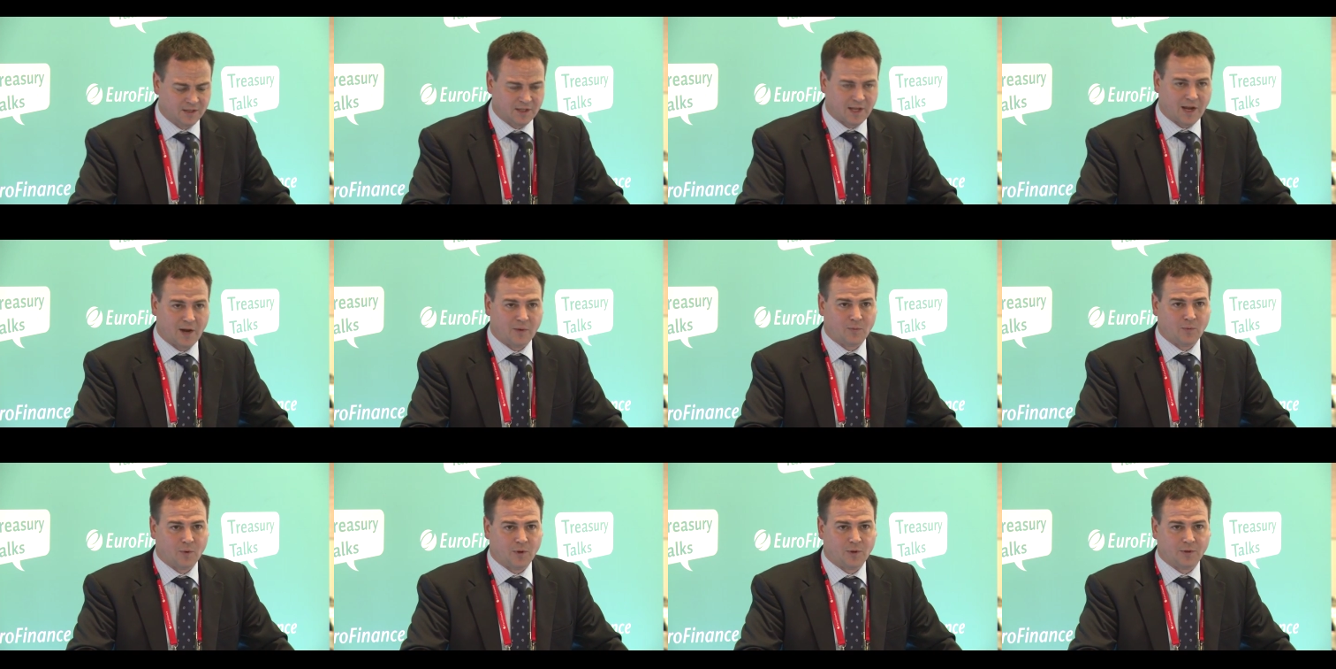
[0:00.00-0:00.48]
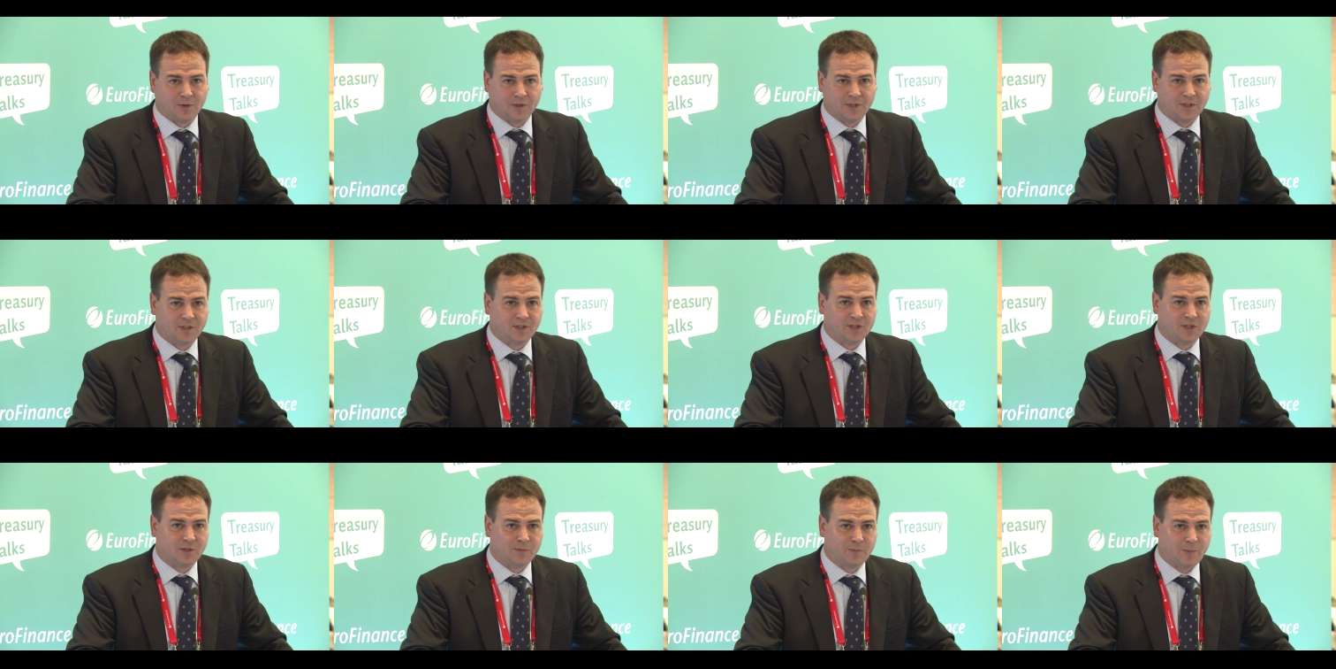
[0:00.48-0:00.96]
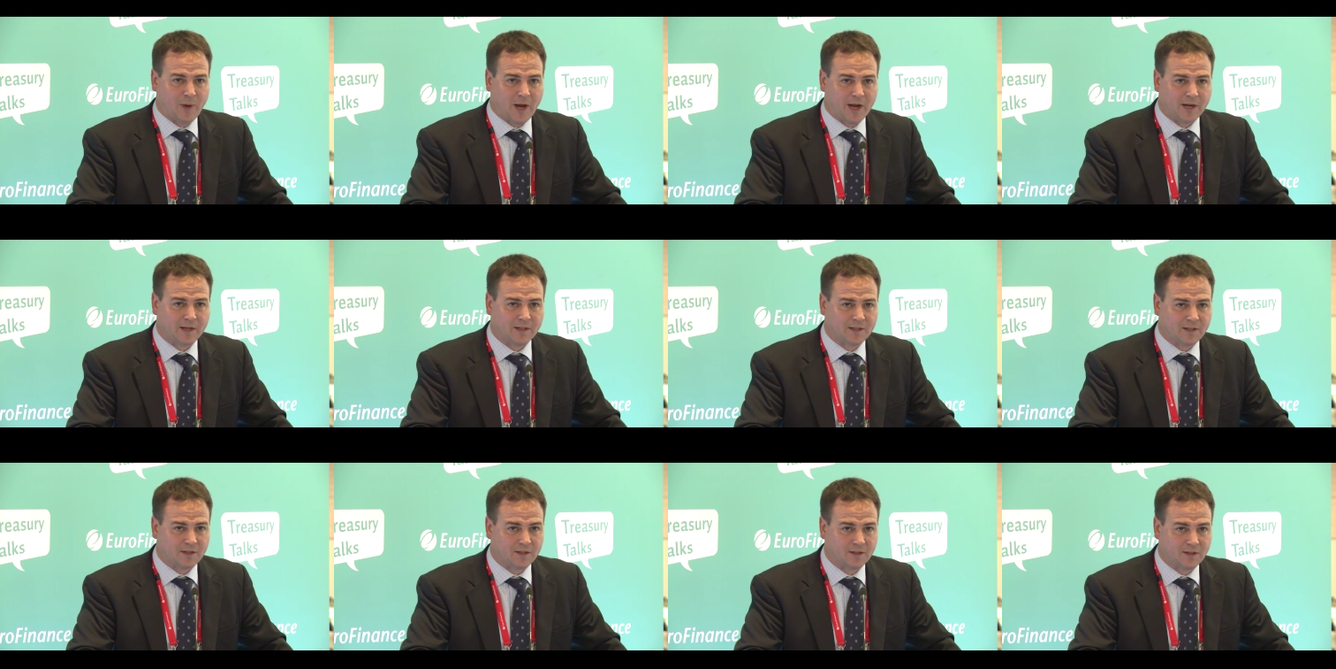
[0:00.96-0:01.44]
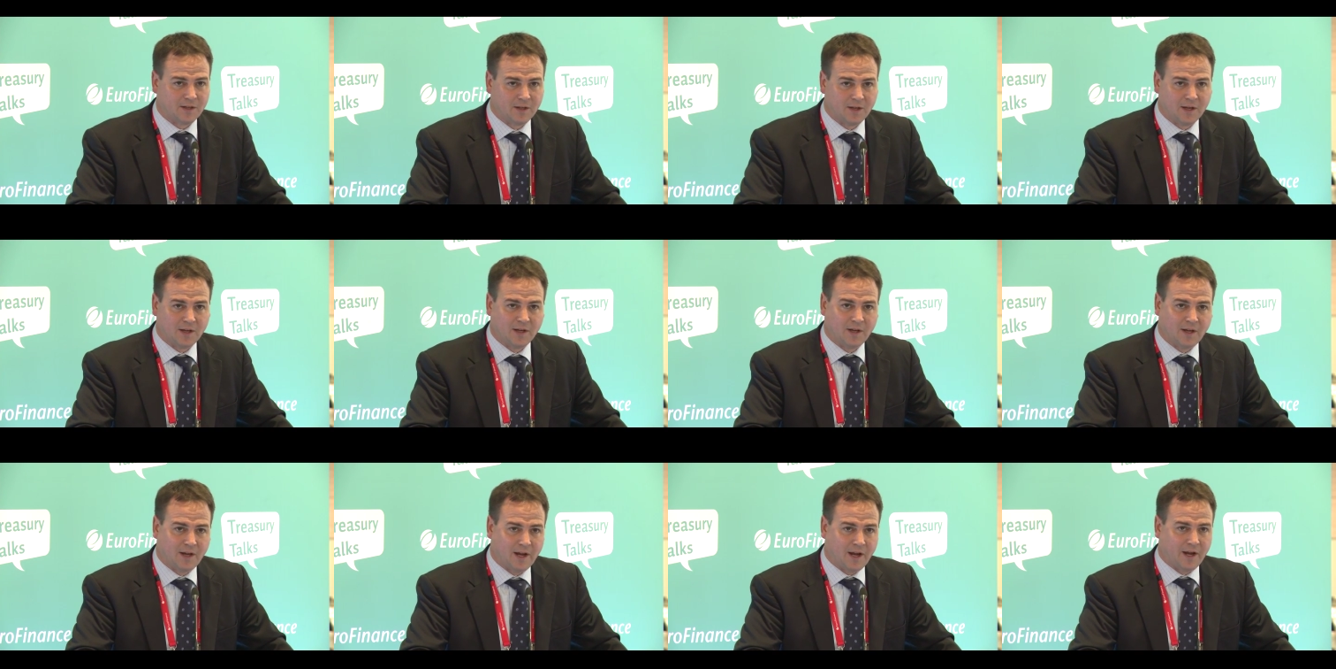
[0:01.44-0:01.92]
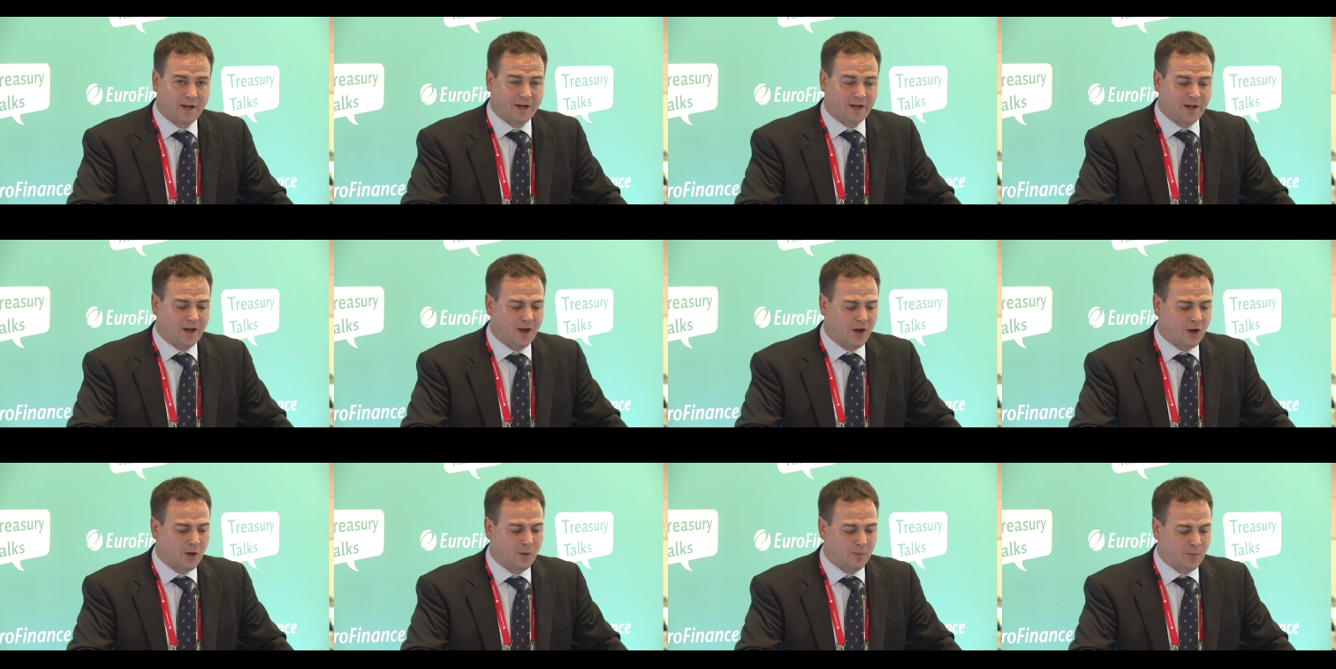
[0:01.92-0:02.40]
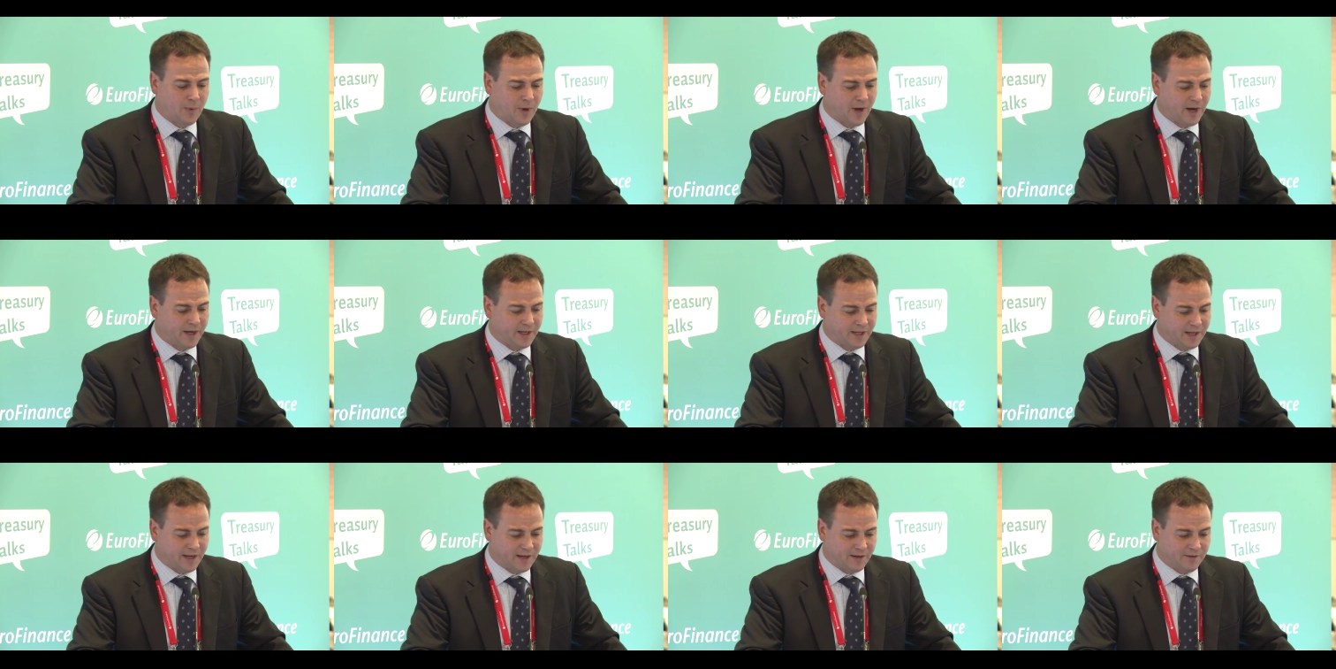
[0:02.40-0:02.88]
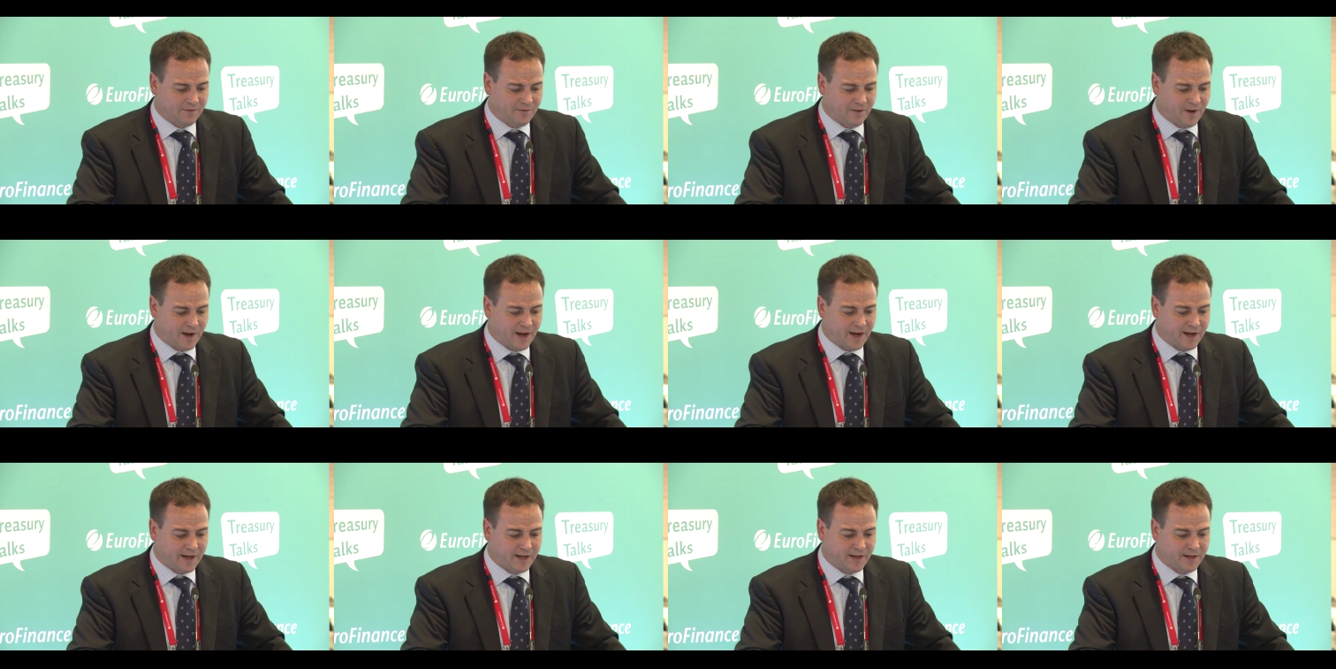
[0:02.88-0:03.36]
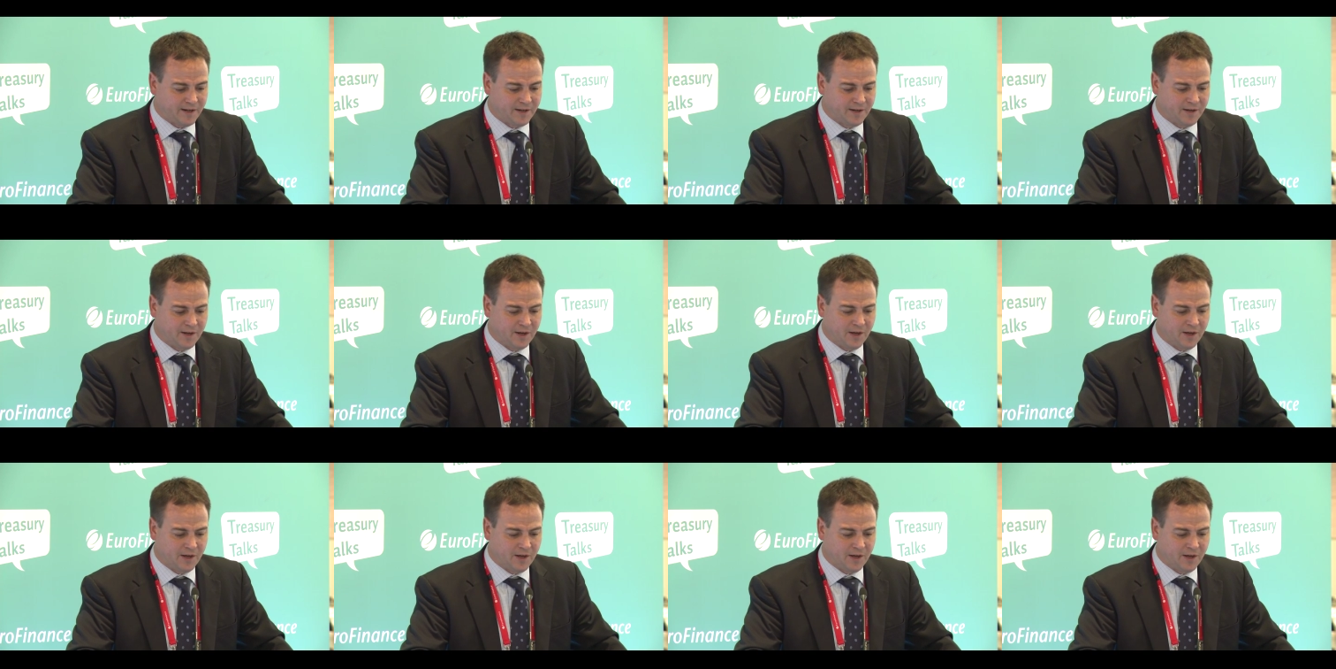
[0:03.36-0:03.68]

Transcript: that will inspect and help identify